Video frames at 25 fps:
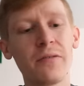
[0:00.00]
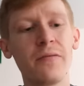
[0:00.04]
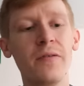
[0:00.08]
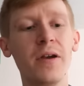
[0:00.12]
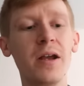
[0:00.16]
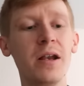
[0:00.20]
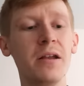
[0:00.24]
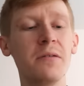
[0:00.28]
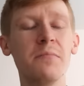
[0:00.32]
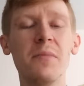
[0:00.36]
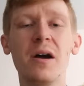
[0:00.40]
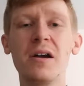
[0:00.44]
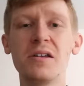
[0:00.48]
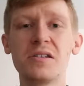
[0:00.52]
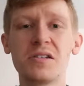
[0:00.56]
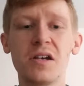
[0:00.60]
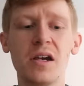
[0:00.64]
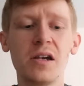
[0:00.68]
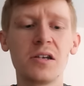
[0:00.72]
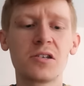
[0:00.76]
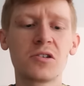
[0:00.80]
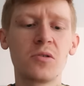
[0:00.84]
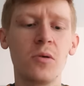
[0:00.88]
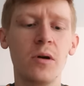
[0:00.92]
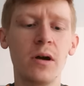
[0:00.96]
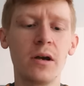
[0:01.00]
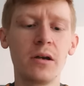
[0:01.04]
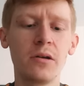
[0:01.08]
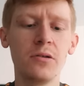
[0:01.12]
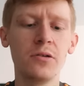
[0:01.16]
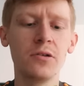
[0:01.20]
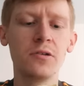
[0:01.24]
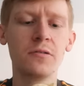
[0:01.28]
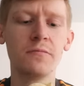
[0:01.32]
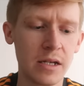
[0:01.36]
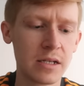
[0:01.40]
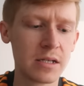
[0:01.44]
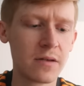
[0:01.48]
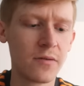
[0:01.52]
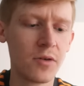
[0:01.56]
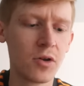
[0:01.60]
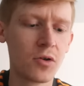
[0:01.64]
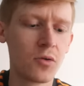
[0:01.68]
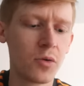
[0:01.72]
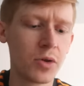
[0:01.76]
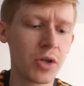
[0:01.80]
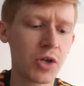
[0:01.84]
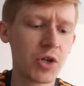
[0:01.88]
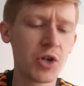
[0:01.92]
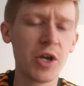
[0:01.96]
the feeling it might taste quite good. Let's have a
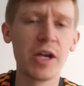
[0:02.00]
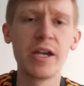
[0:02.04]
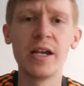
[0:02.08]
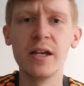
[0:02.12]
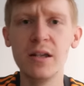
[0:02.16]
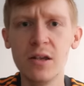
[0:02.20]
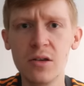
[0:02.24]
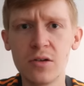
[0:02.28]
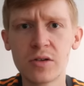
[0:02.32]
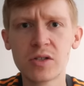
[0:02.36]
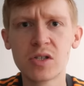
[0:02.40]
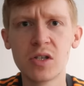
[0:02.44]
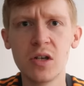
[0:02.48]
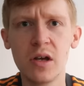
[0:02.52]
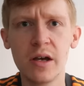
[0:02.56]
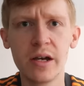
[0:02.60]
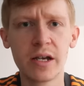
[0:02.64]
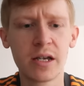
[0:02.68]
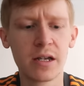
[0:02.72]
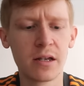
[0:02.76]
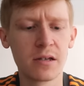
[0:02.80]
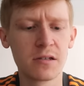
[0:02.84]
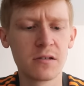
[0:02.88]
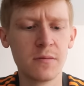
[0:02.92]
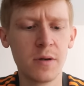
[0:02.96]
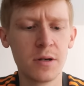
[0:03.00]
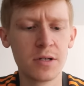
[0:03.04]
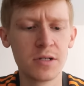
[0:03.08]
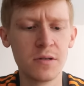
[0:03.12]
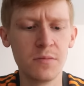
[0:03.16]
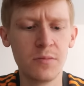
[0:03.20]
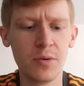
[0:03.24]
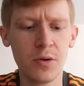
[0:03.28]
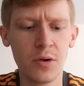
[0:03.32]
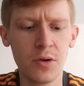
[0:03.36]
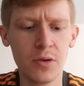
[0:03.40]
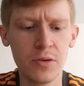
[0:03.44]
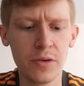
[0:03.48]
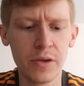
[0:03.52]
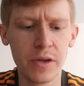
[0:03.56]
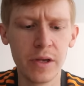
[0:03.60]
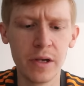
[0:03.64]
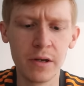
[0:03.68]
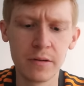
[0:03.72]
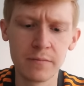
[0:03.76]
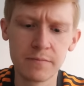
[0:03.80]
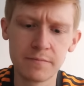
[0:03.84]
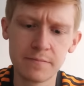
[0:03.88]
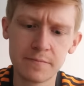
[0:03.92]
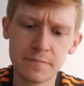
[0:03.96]
look what the chicken looks like. That's the most important thing.